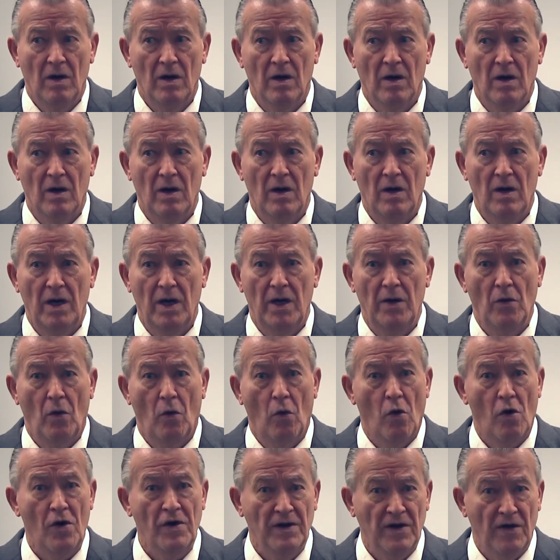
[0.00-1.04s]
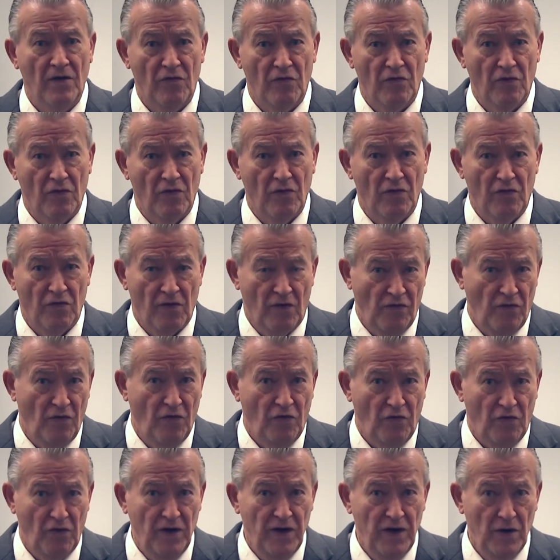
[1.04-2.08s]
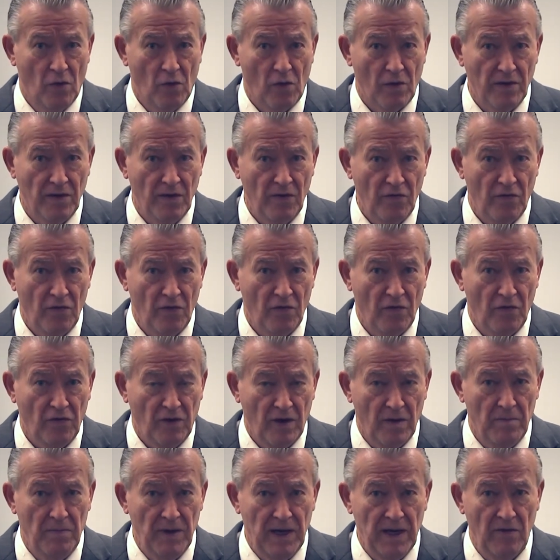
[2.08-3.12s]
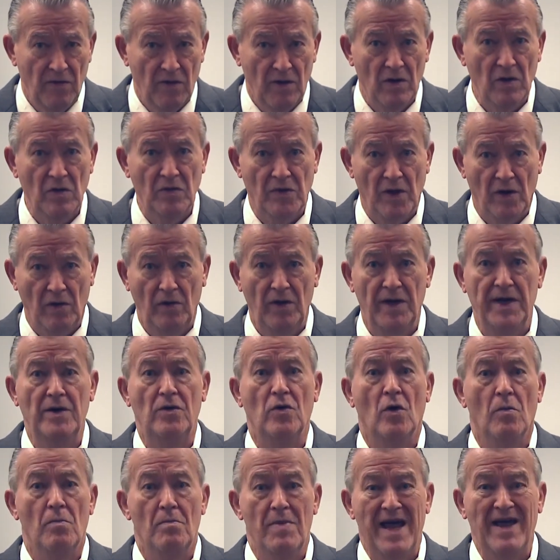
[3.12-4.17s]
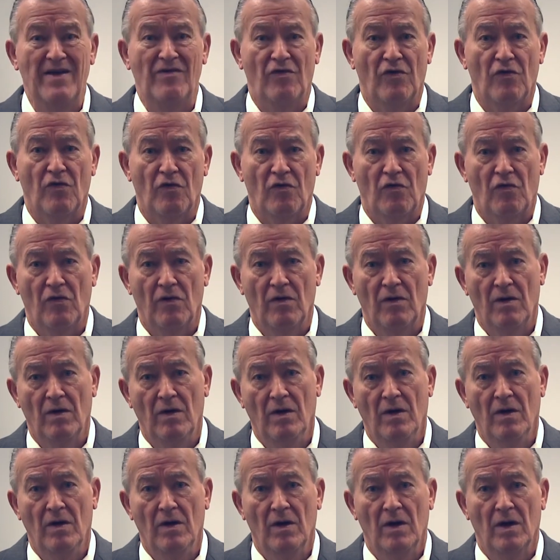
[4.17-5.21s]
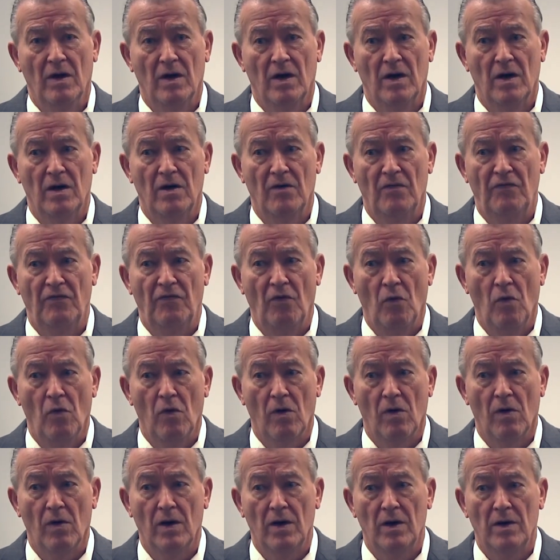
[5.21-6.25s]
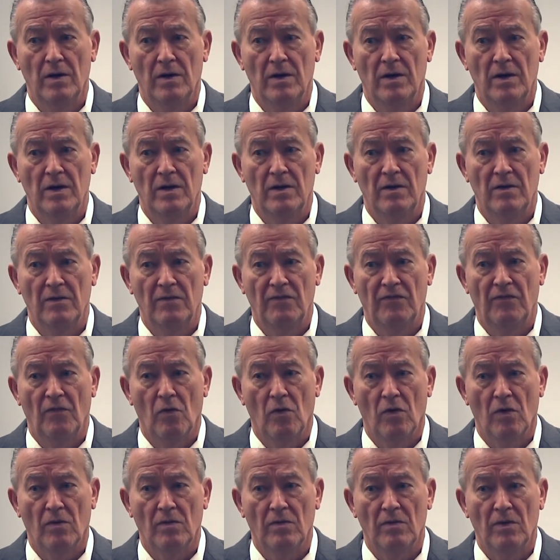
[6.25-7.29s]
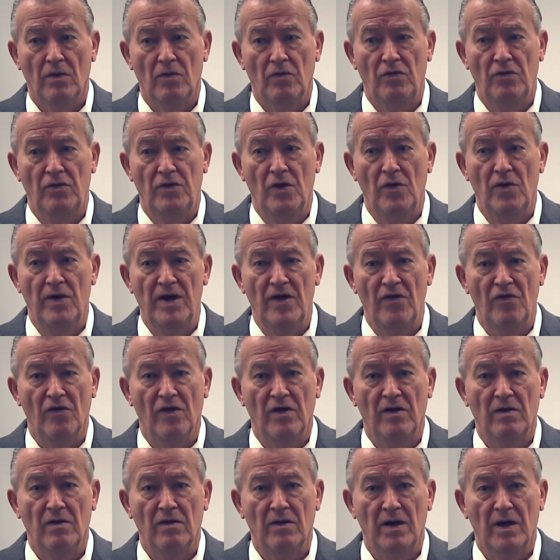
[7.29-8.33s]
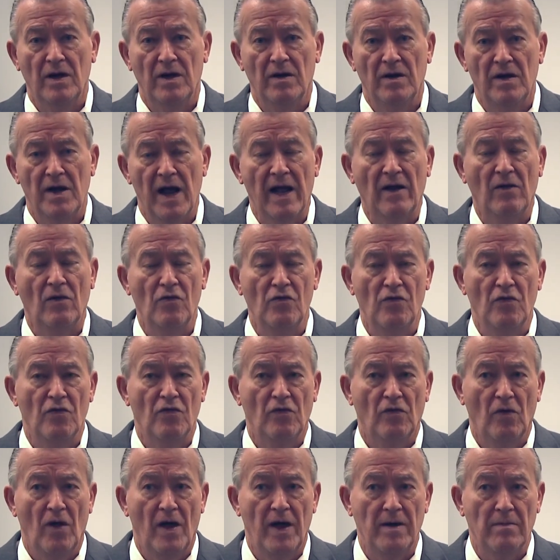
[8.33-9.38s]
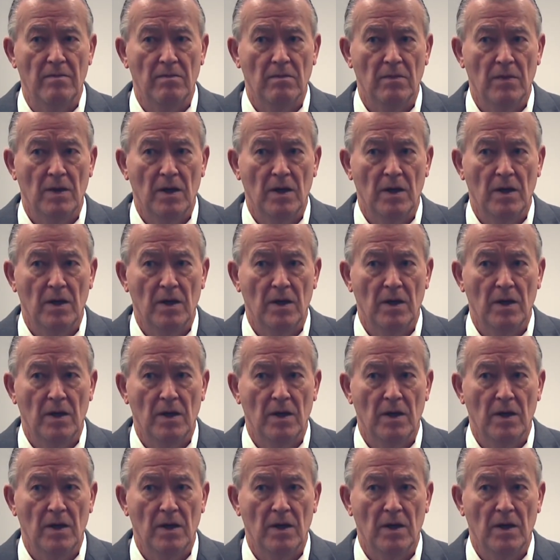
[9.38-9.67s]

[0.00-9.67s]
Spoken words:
and ordinances, such as city ordinances, can be the legal basis for duties and negligence claim.